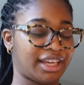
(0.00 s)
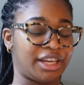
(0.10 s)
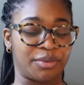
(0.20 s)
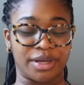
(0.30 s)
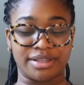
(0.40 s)

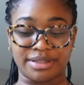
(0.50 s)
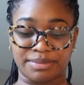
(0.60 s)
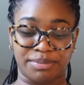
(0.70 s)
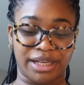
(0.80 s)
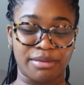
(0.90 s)

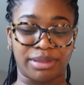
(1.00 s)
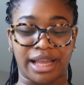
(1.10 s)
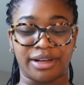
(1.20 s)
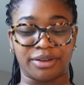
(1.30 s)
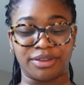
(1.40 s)
anyways, being a
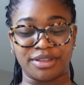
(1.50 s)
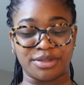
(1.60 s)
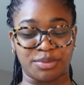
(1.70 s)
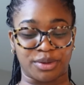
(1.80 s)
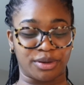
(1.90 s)
black girl in
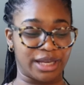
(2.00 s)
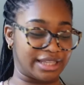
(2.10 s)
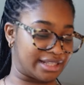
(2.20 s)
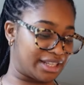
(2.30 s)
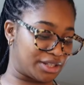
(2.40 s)
this world,
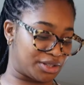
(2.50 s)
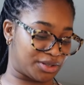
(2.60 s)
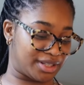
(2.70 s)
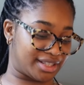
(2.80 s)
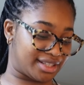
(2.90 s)
in this
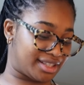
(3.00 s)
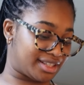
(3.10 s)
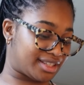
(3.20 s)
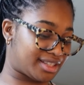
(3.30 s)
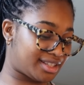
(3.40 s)
industry is
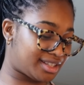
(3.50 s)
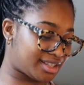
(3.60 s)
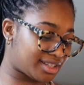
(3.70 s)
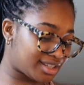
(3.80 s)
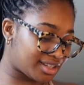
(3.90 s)

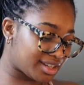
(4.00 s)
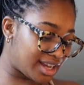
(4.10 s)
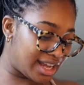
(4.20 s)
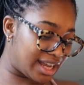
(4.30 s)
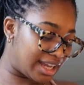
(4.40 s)
just,
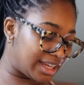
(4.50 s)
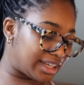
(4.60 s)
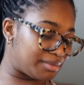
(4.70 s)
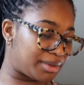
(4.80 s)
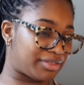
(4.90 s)

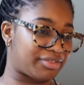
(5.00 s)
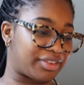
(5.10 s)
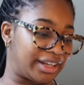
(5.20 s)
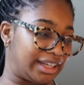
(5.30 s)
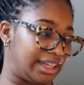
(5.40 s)
it can be
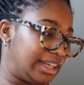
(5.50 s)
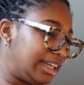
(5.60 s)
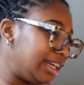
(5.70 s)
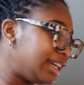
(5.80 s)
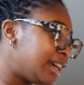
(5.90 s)
funny.